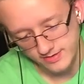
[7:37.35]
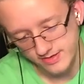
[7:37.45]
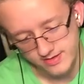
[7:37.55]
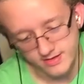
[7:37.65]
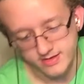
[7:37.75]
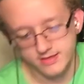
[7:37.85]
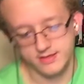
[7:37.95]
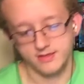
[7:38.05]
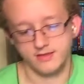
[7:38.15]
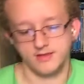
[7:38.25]
I stuck,
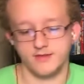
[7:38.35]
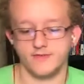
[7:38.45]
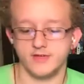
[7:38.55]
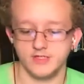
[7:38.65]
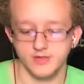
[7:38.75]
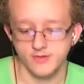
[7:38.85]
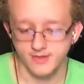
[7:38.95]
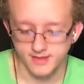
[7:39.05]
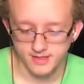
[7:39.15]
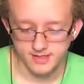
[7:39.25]
if I chose
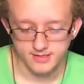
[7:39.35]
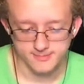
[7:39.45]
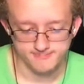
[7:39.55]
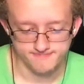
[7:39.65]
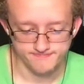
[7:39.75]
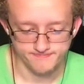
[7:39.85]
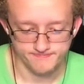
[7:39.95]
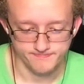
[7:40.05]
it. Hmm.